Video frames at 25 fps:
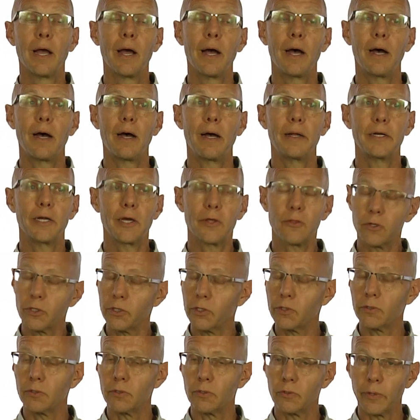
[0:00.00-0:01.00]

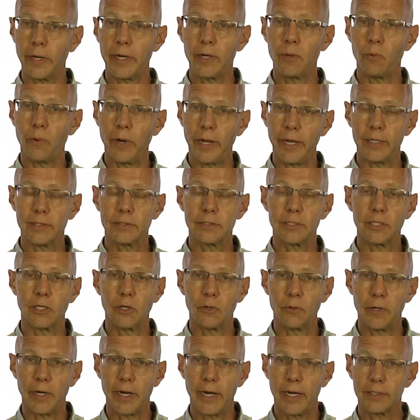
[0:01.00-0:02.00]
Another great way to
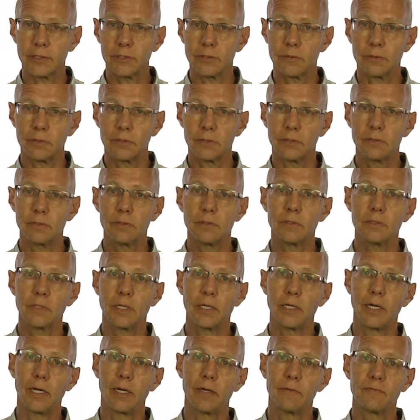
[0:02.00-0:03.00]
go natural
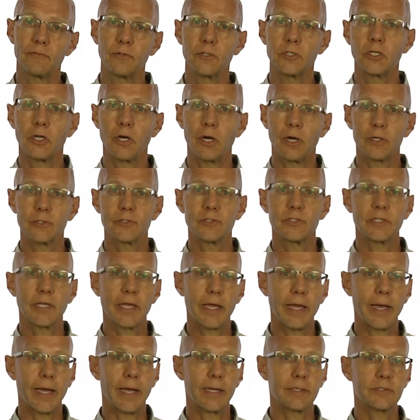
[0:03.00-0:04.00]
for dogs and
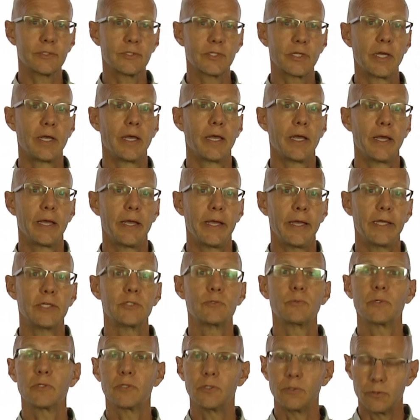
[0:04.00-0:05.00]
cats
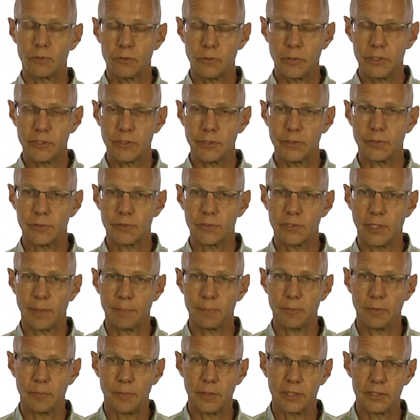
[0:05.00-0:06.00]
is with nutritional
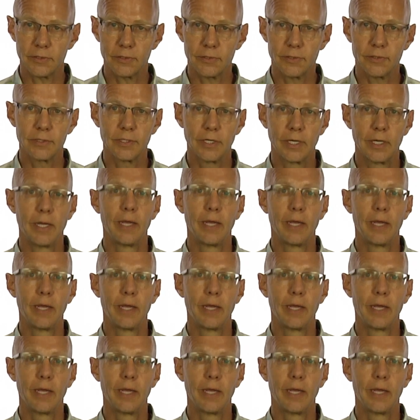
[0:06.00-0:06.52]
supplements.